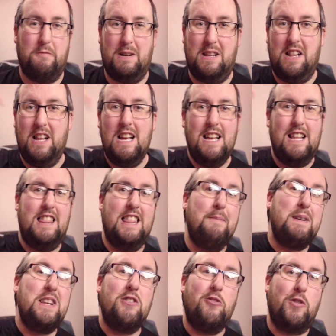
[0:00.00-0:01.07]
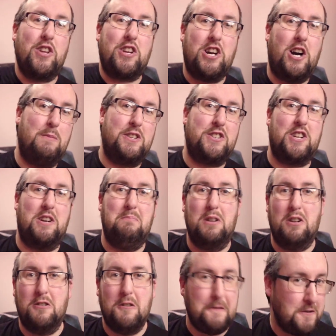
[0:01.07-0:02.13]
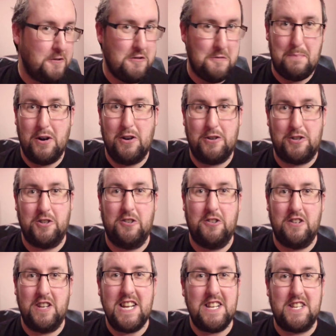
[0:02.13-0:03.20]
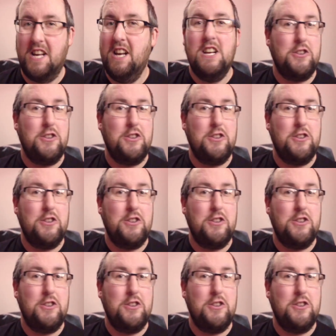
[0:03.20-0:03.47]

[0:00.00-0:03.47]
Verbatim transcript: Well, let me know in the comments down below of your own personal needs.